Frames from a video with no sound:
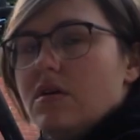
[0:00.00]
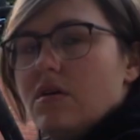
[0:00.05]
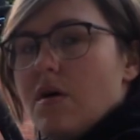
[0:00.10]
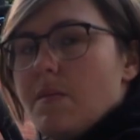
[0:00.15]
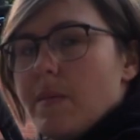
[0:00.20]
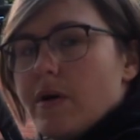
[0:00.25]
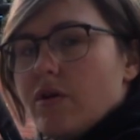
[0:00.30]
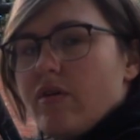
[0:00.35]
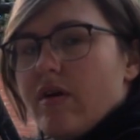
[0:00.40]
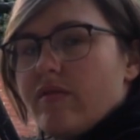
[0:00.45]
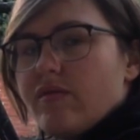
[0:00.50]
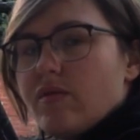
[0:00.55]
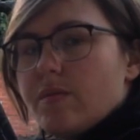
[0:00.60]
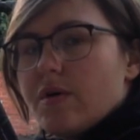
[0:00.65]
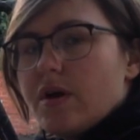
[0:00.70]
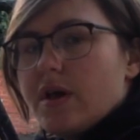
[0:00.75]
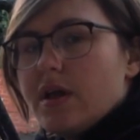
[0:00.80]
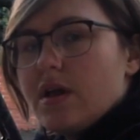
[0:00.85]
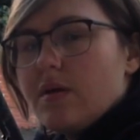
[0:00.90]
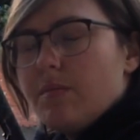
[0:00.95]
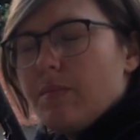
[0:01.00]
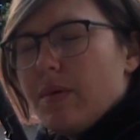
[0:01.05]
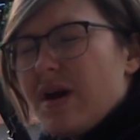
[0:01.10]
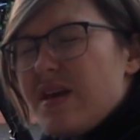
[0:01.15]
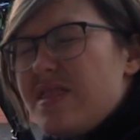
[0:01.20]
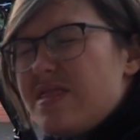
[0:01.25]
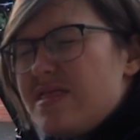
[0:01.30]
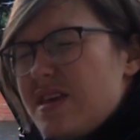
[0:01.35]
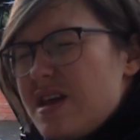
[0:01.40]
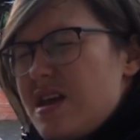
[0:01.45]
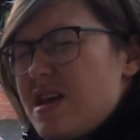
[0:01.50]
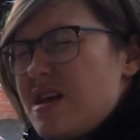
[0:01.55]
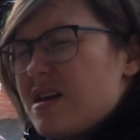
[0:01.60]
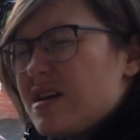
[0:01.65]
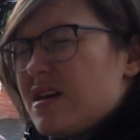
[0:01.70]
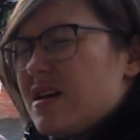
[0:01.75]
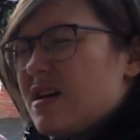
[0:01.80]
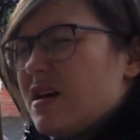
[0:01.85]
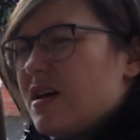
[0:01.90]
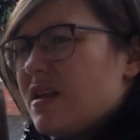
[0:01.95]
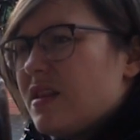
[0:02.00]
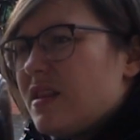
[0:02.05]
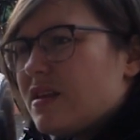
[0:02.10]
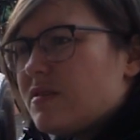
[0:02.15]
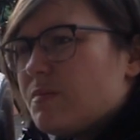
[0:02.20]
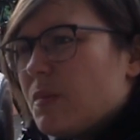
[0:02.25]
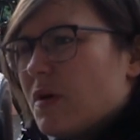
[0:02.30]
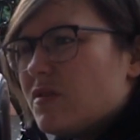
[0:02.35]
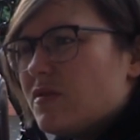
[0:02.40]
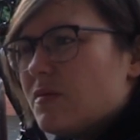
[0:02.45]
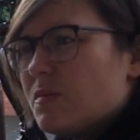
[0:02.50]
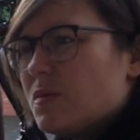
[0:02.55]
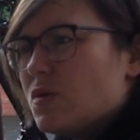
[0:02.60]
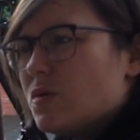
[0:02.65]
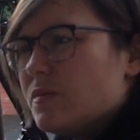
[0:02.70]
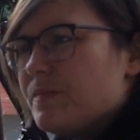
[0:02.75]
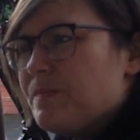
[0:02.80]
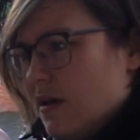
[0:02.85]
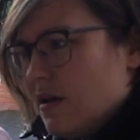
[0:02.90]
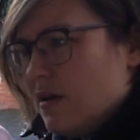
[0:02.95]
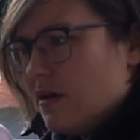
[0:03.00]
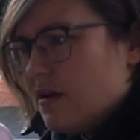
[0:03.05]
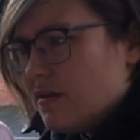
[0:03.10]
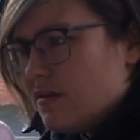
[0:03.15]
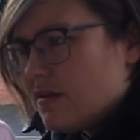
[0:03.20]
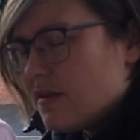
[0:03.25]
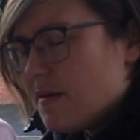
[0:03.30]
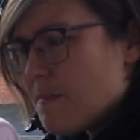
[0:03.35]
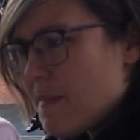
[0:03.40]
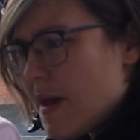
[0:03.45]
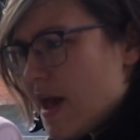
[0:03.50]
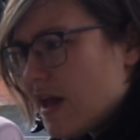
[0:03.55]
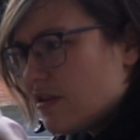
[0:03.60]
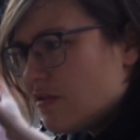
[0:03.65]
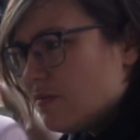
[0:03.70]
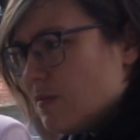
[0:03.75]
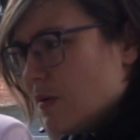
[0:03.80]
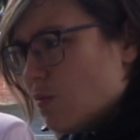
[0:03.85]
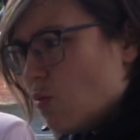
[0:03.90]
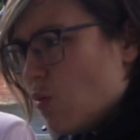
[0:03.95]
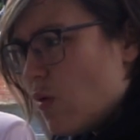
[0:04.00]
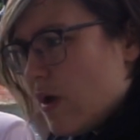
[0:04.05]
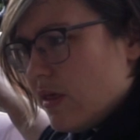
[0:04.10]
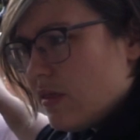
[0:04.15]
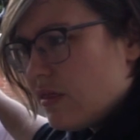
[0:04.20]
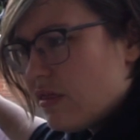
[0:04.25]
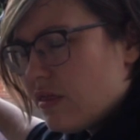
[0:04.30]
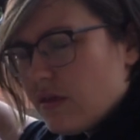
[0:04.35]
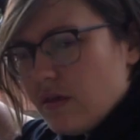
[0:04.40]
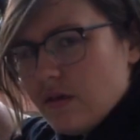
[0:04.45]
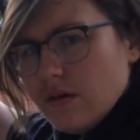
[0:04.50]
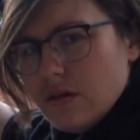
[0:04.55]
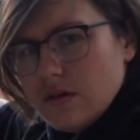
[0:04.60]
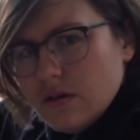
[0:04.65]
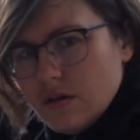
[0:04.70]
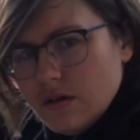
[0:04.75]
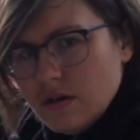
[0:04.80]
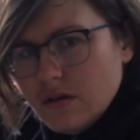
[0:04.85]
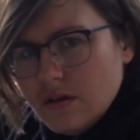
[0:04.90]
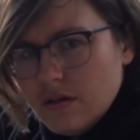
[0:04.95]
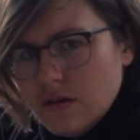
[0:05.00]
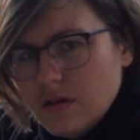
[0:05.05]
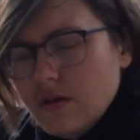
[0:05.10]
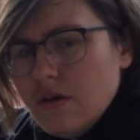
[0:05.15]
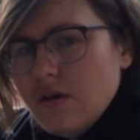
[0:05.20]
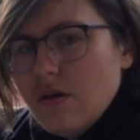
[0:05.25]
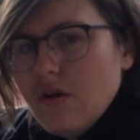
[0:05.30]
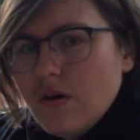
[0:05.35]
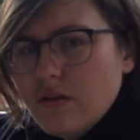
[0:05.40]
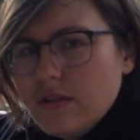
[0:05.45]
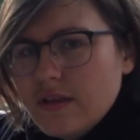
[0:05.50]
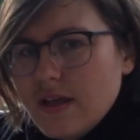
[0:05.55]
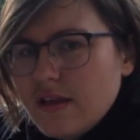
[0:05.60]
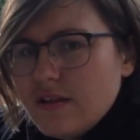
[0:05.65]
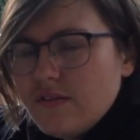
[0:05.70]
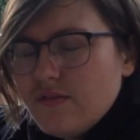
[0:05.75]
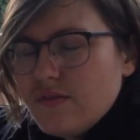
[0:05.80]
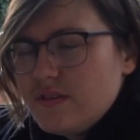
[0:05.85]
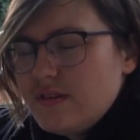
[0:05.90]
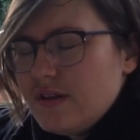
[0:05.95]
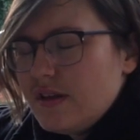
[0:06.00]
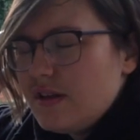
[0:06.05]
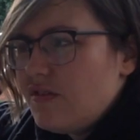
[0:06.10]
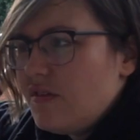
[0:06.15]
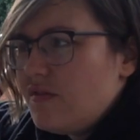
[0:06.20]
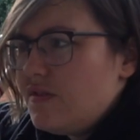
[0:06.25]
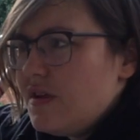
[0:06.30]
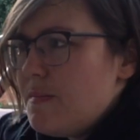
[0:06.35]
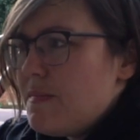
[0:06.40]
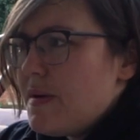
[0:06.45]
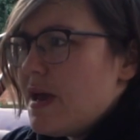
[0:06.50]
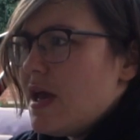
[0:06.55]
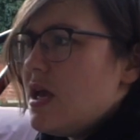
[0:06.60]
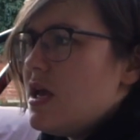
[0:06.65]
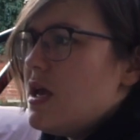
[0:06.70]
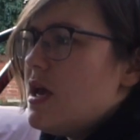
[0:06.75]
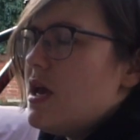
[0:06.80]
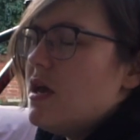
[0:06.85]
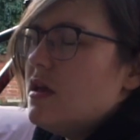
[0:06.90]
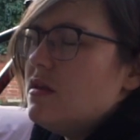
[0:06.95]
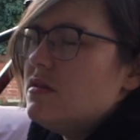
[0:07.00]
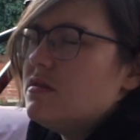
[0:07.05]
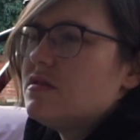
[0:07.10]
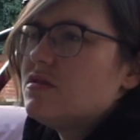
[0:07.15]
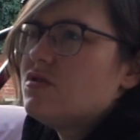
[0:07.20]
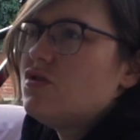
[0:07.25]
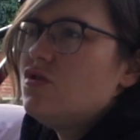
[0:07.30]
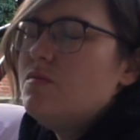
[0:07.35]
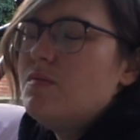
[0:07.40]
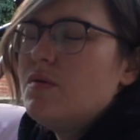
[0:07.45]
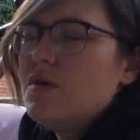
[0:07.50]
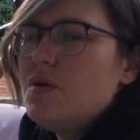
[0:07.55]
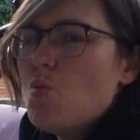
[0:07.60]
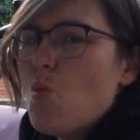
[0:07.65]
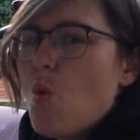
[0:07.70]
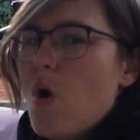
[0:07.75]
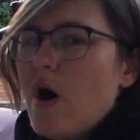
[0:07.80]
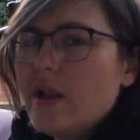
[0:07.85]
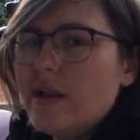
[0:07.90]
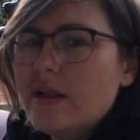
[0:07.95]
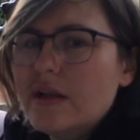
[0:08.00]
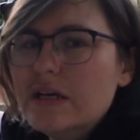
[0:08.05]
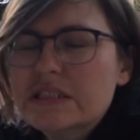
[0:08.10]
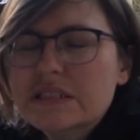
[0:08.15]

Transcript: on my gravel bike, but I think that's possible because the maximum width on this for 650B is 2.1,